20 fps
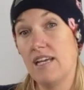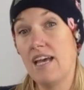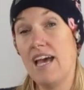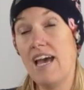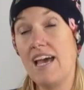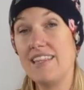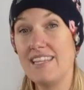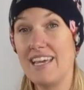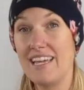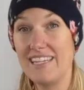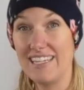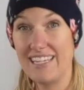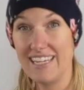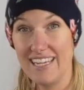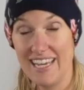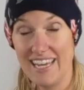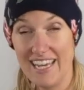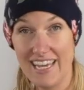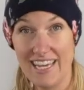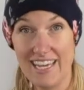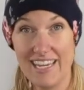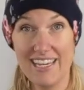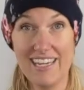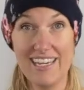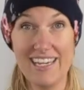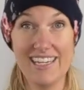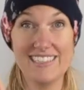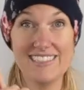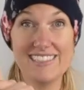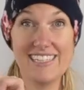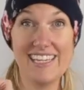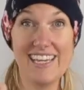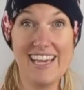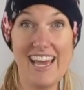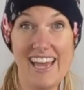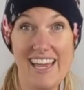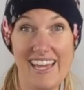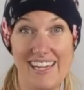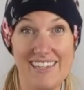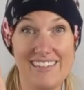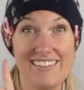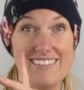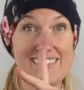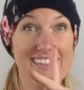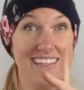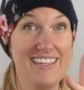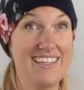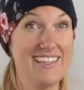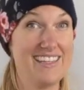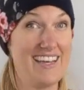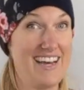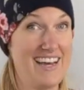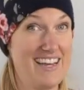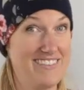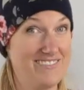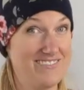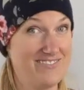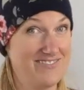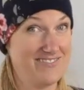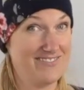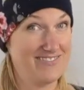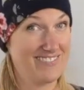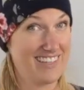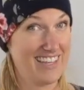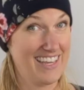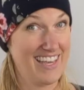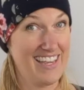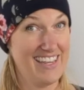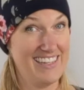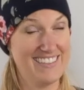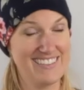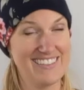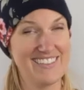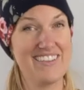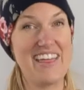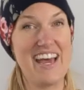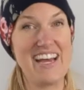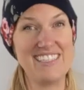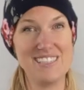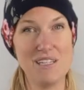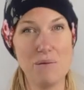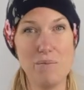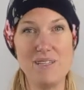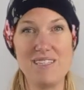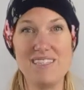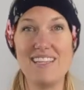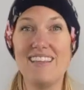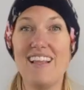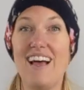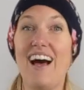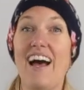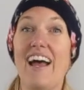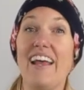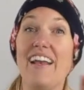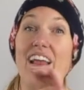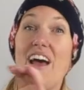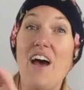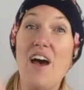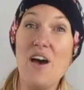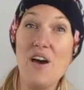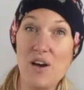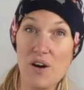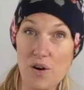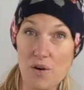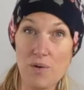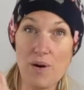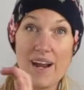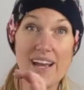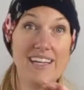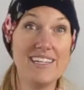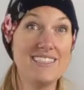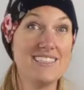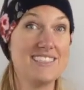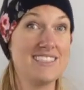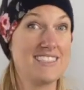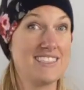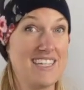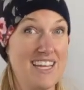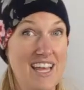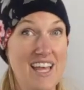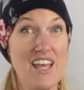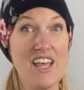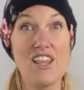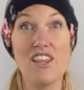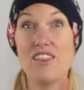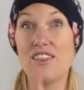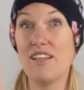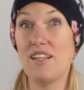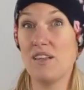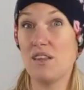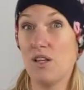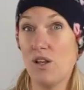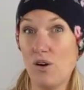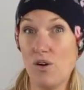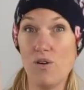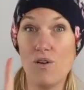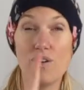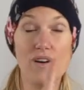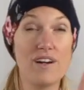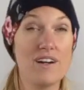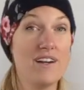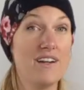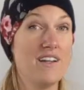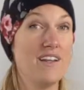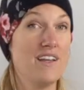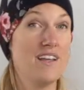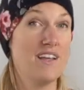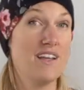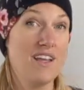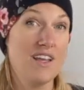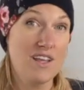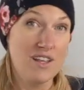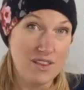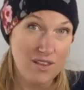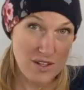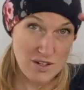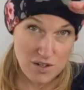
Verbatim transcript: and then king is a K, like that. Okay, so that's a busy line. Christ, the Lord, the